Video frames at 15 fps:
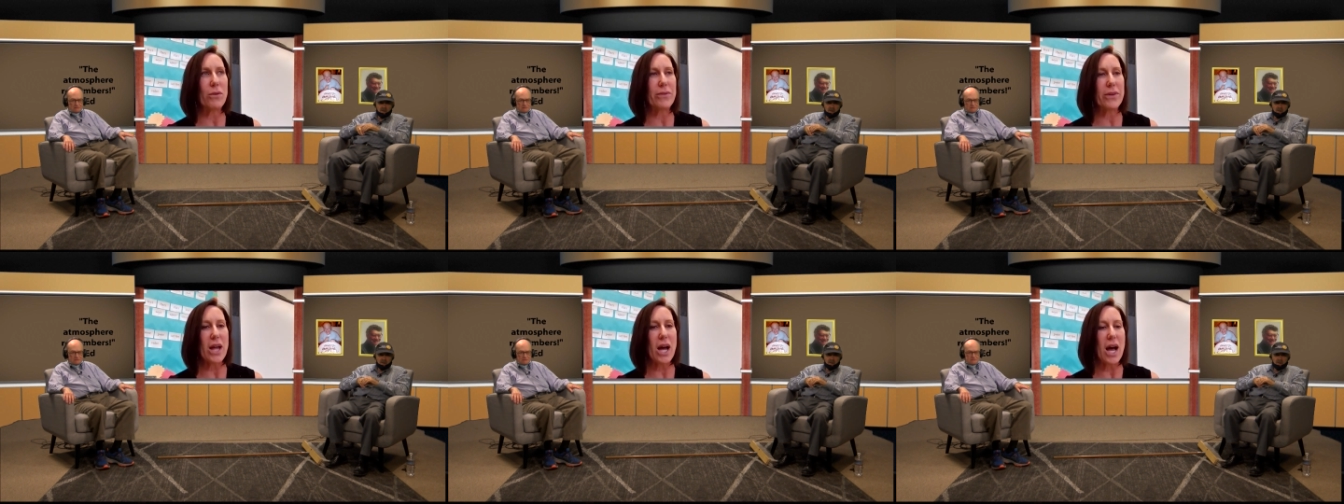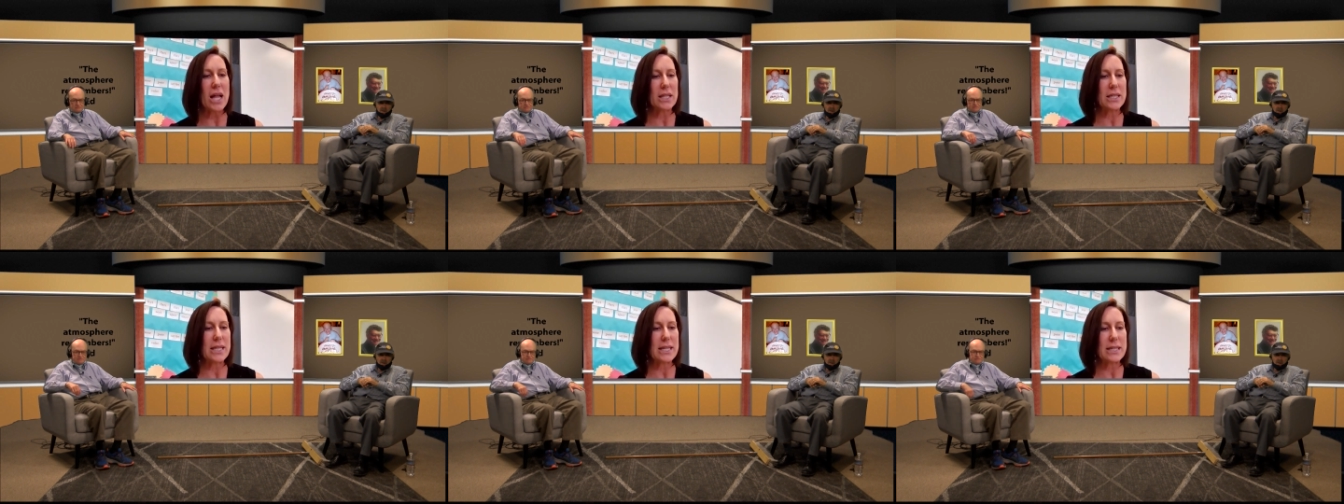over the
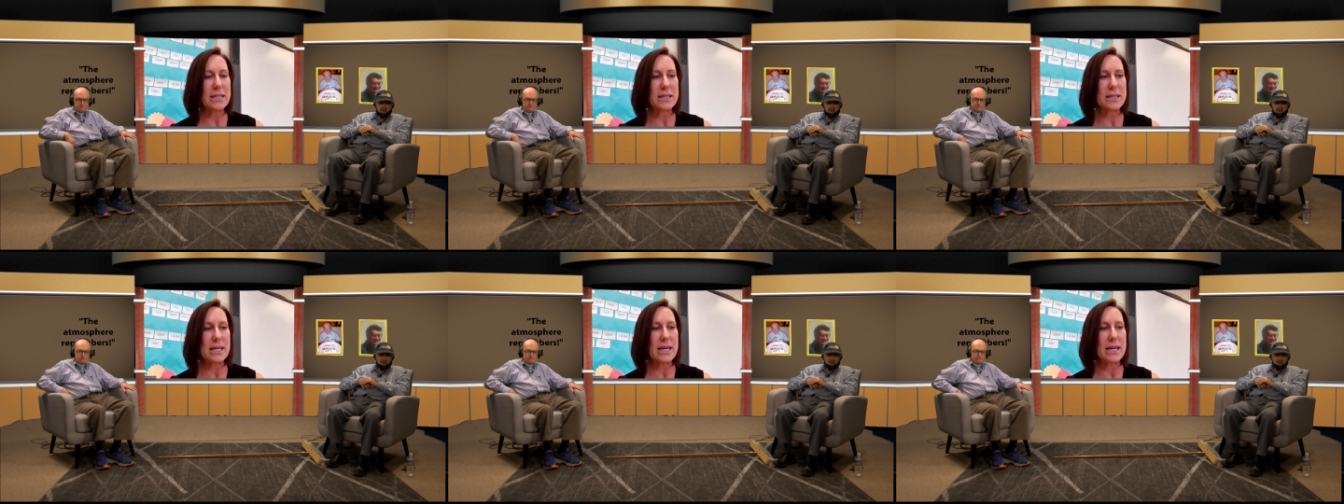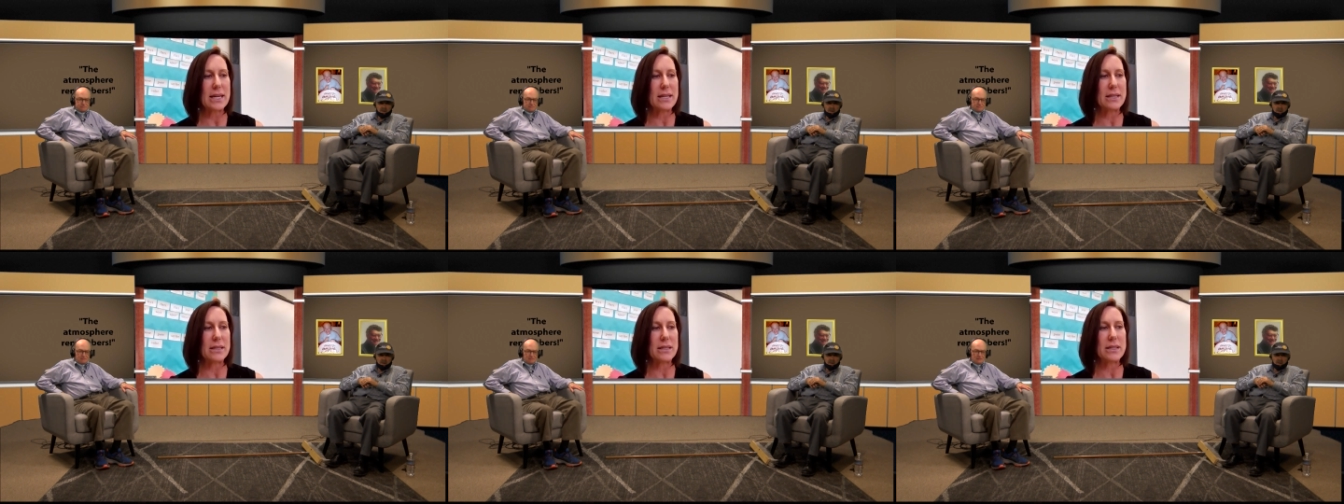holidays
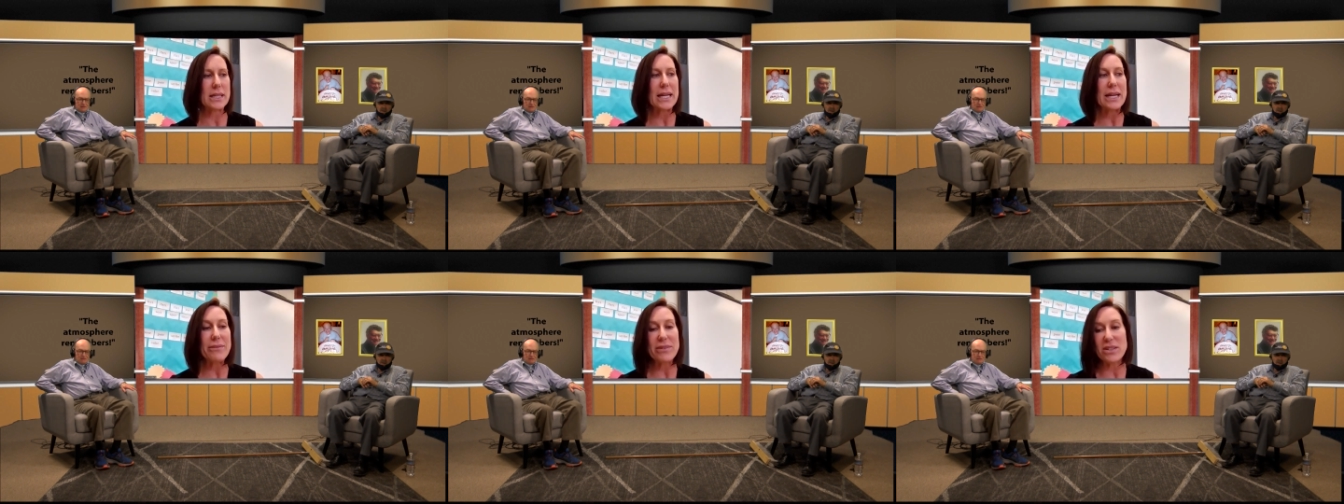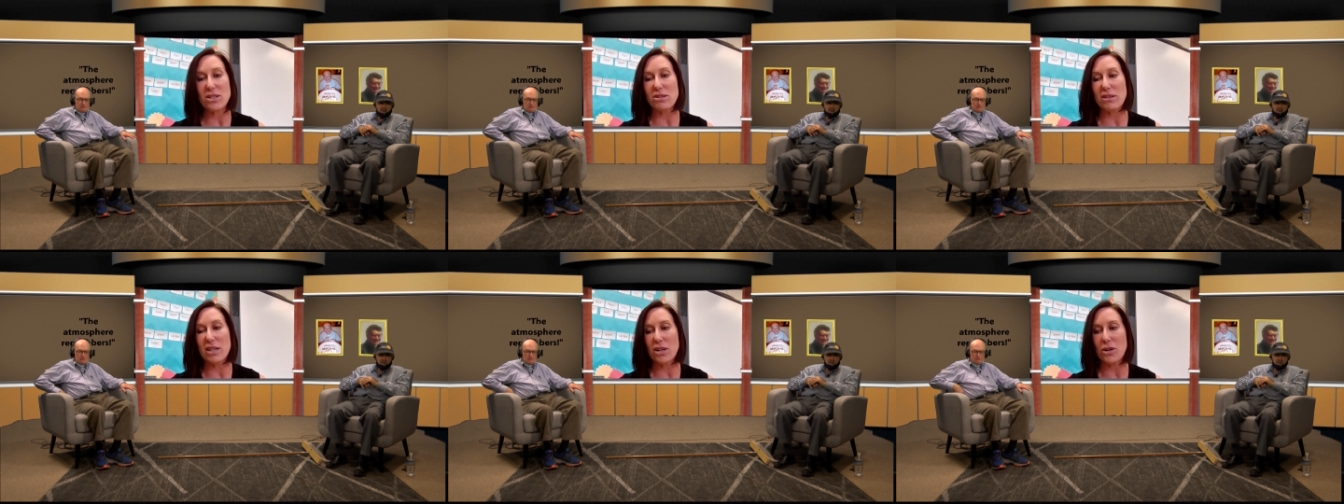and even
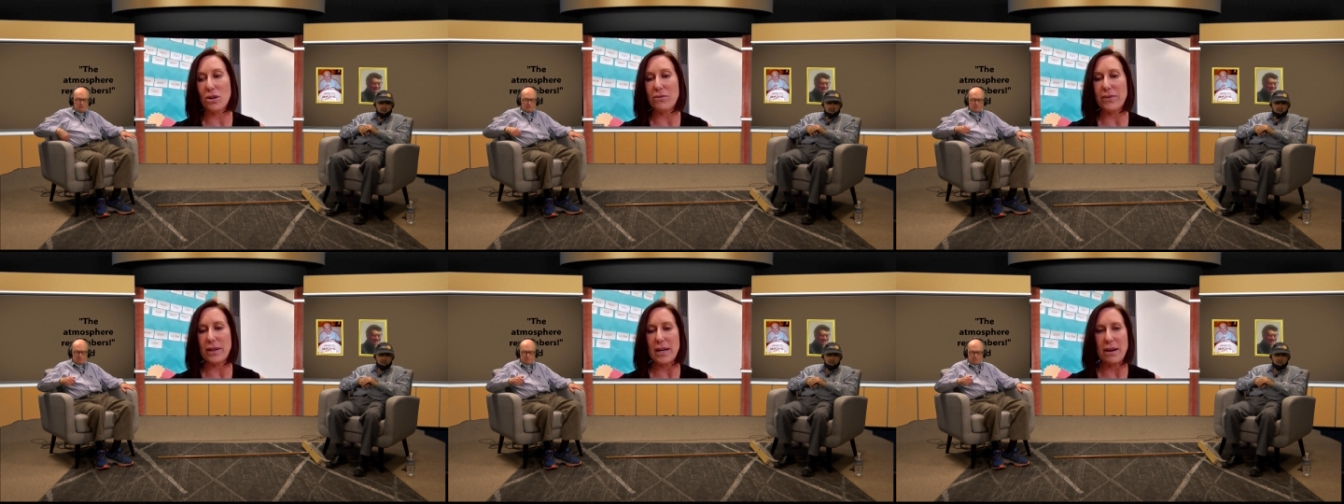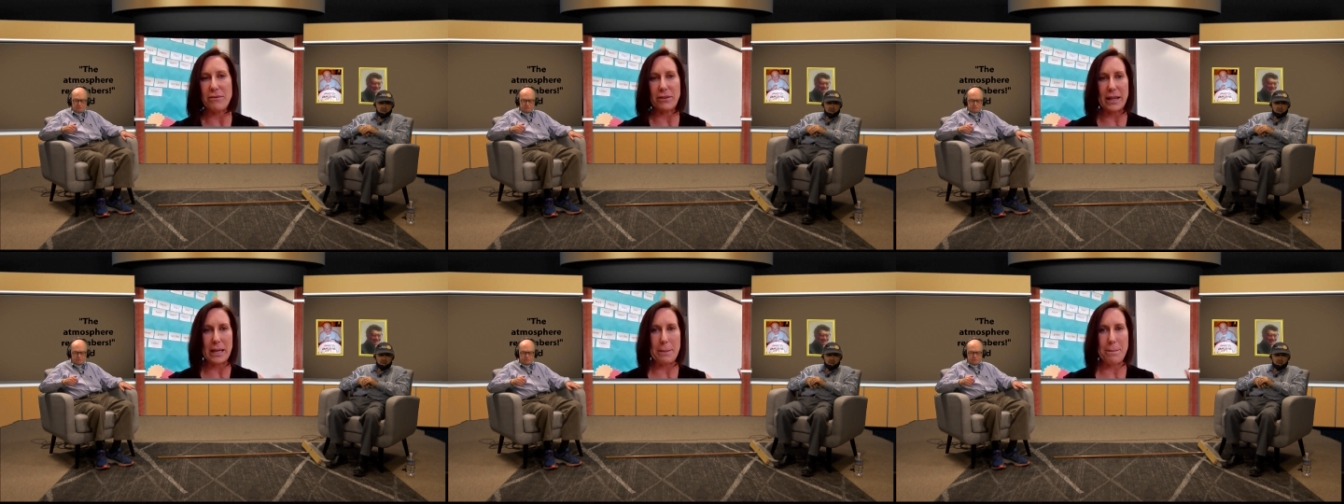during COVID
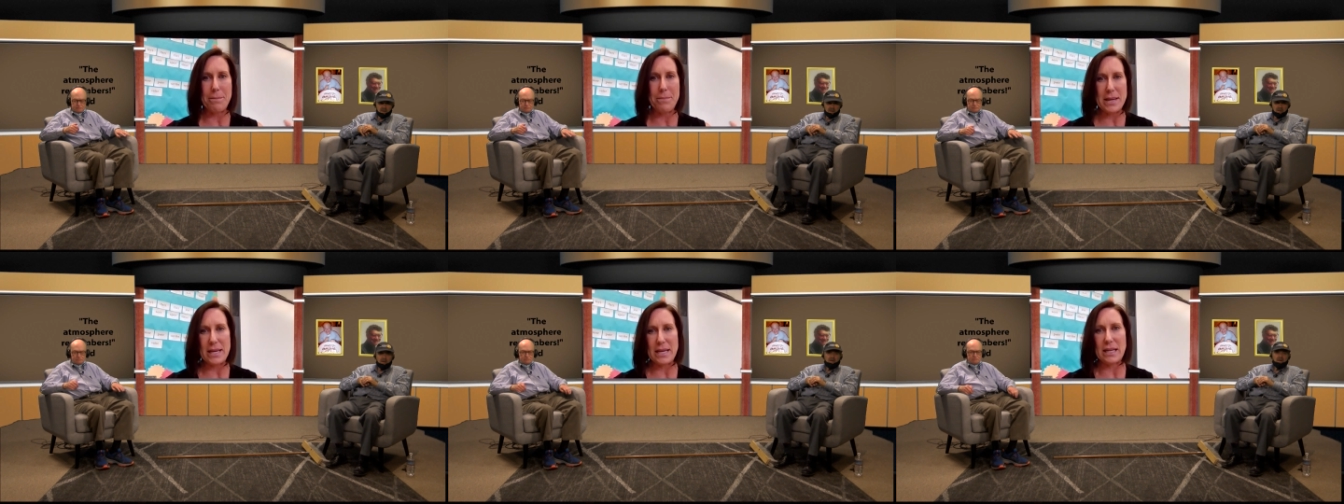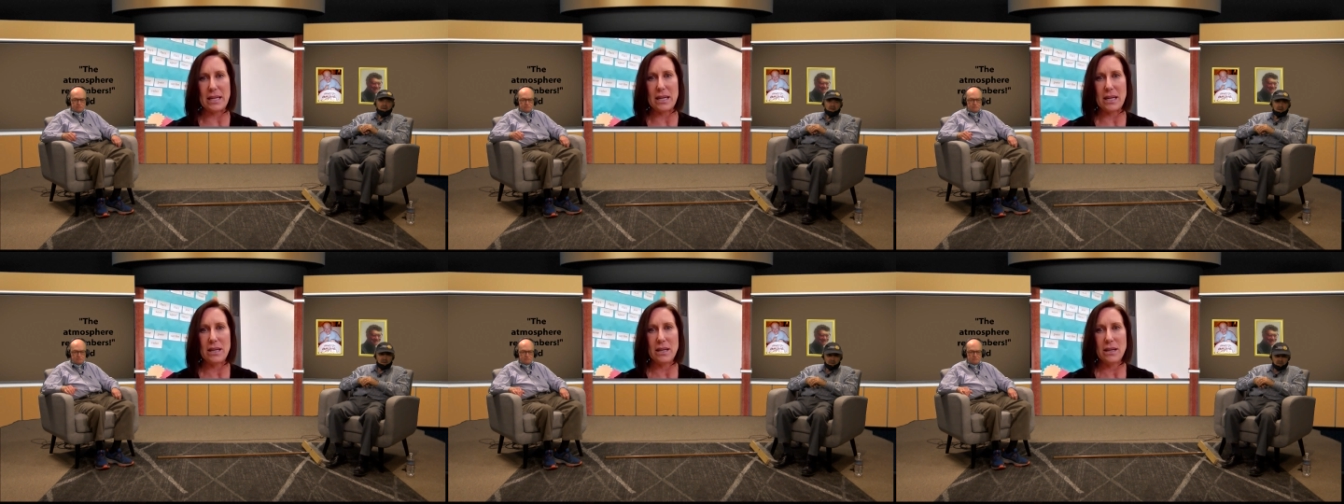of like
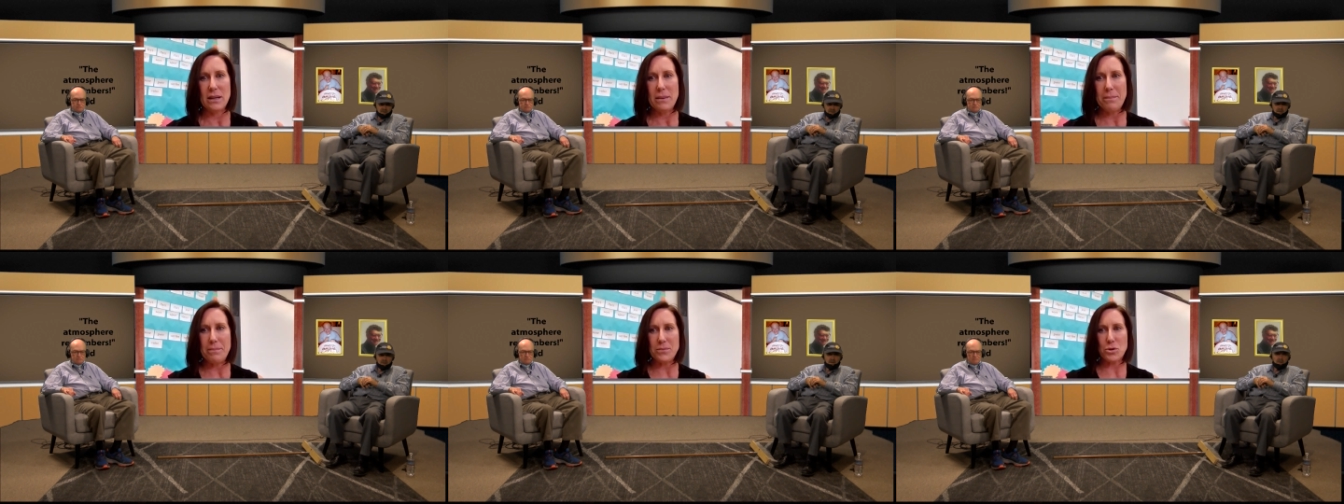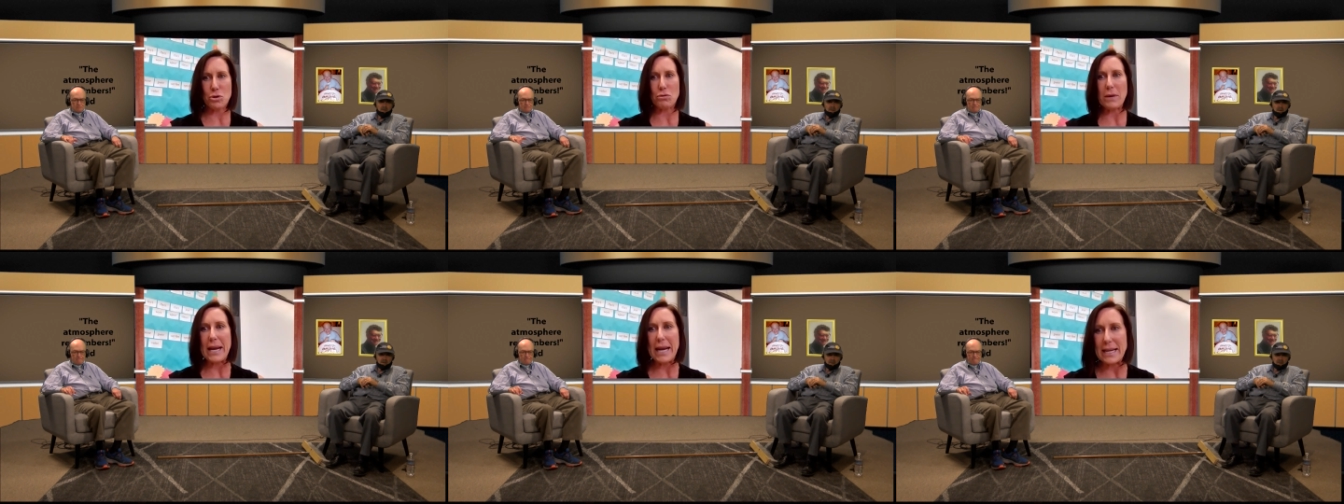big
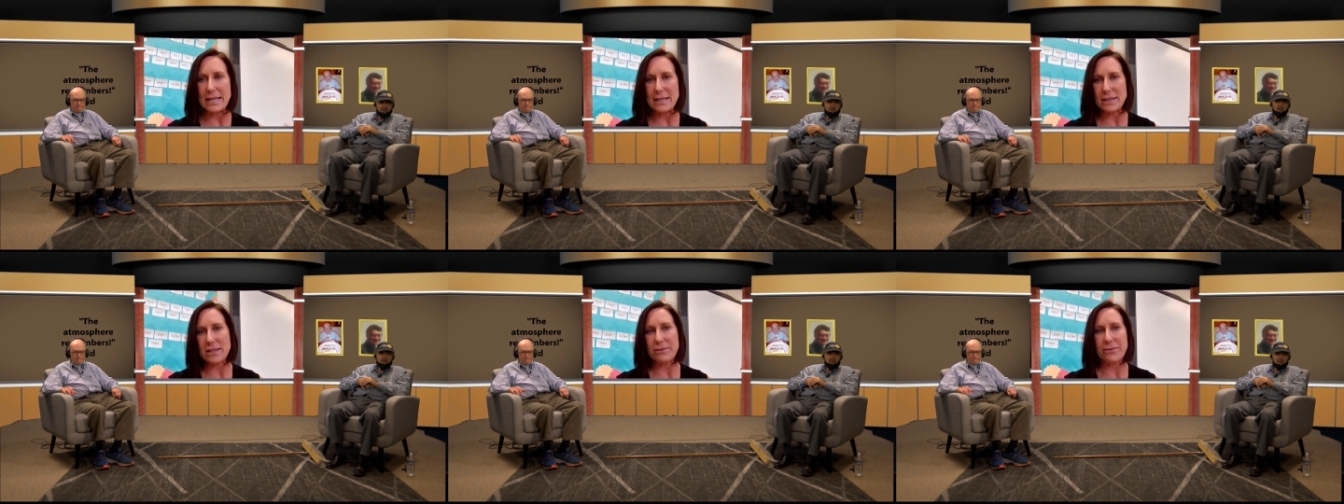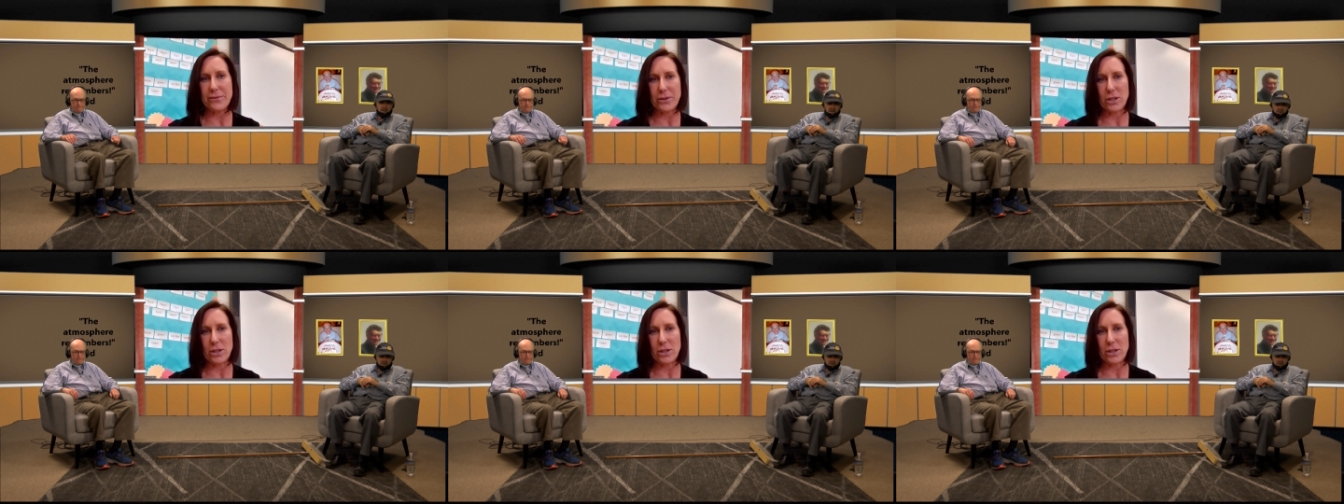trays mm.